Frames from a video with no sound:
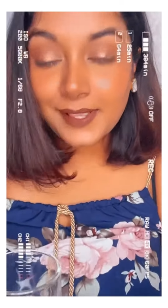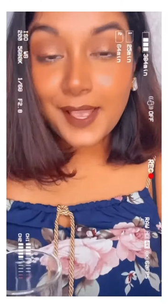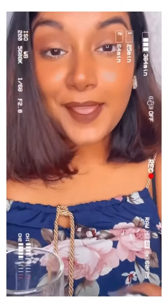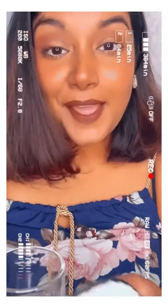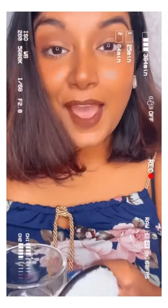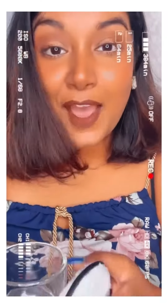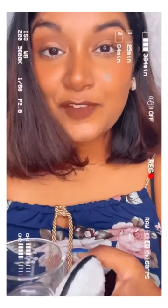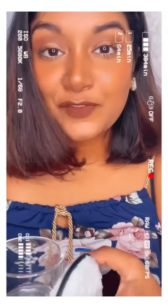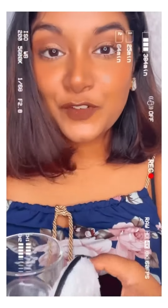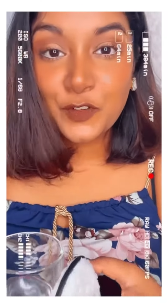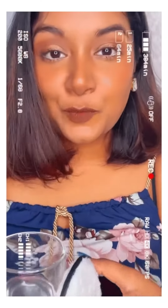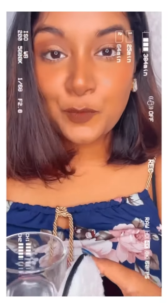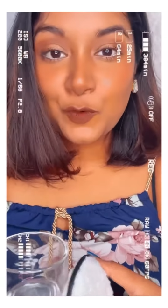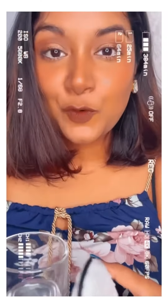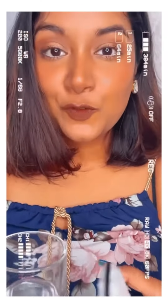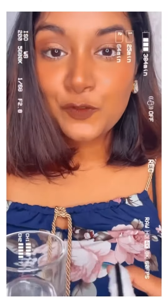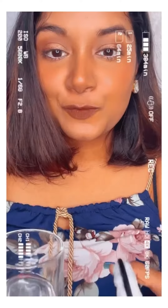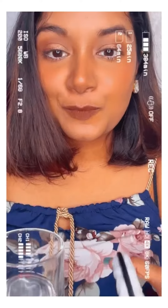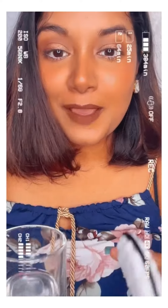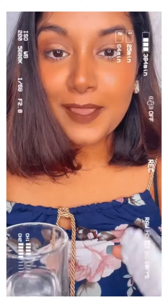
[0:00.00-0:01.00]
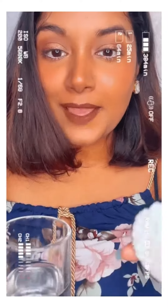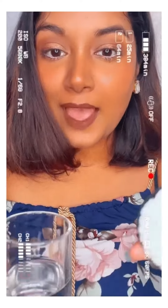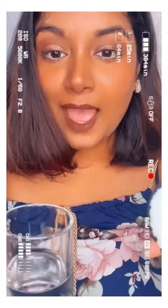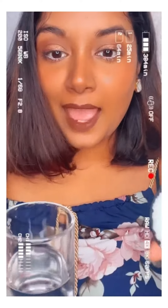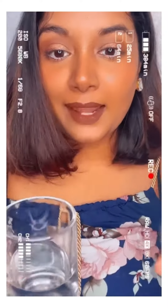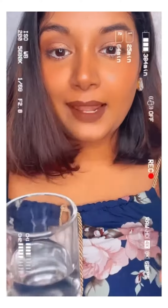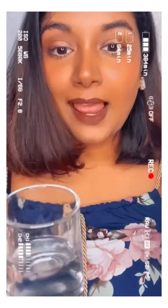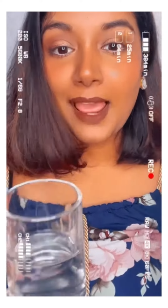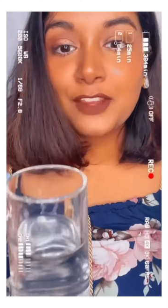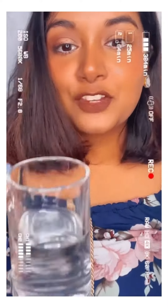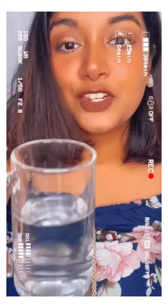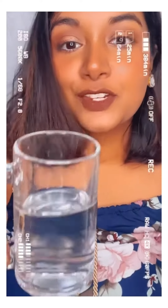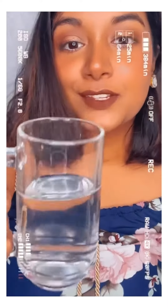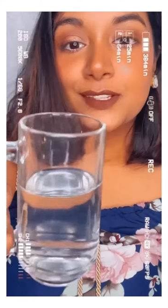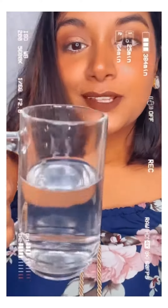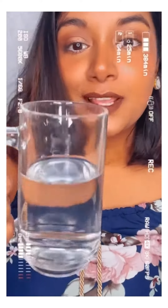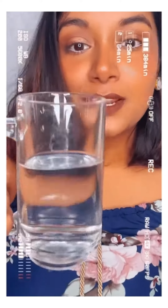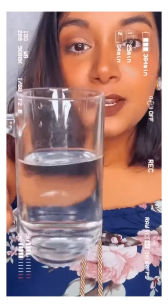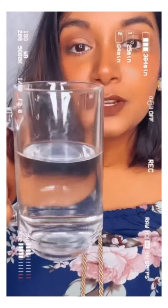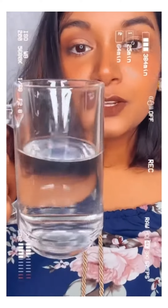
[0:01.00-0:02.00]
I have removed my
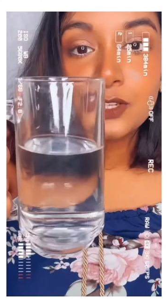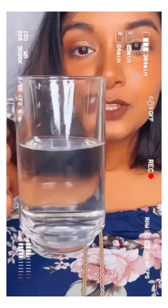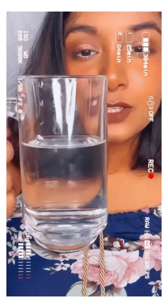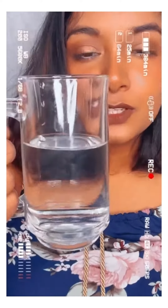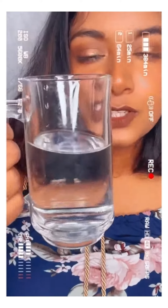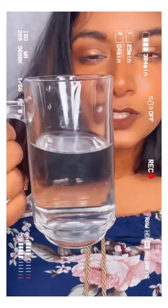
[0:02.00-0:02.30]
eyelashes and